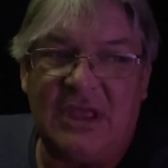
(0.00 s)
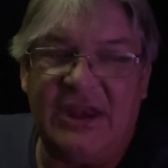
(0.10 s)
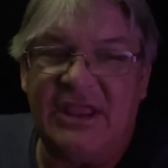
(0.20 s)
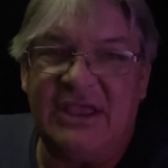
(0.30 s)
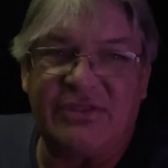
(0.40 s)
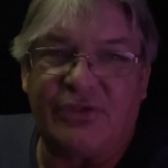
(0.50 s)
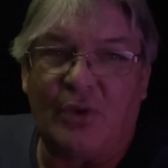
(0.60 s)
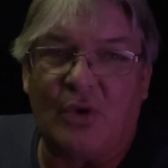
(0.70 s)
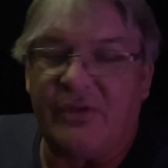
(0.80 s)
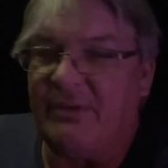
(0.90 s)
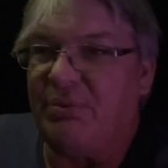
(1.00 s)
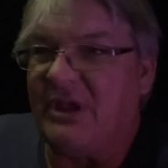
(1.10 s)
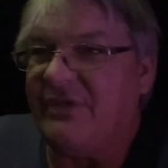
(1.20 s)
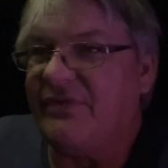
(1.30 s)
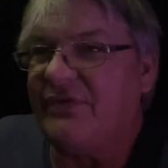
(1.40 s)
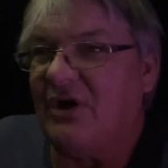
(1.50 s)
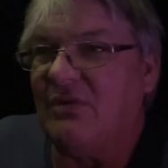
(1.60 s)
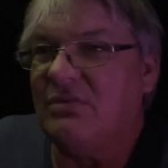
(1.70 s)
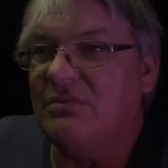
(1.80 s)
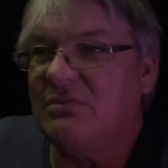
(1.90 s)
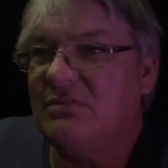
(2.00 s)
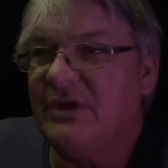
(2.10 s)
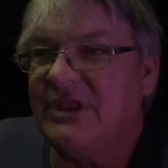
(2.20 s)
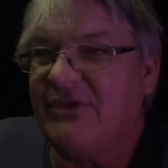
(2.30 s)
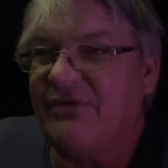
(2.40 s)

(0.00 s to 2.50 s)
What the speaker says: didn't get the tour of the place, so we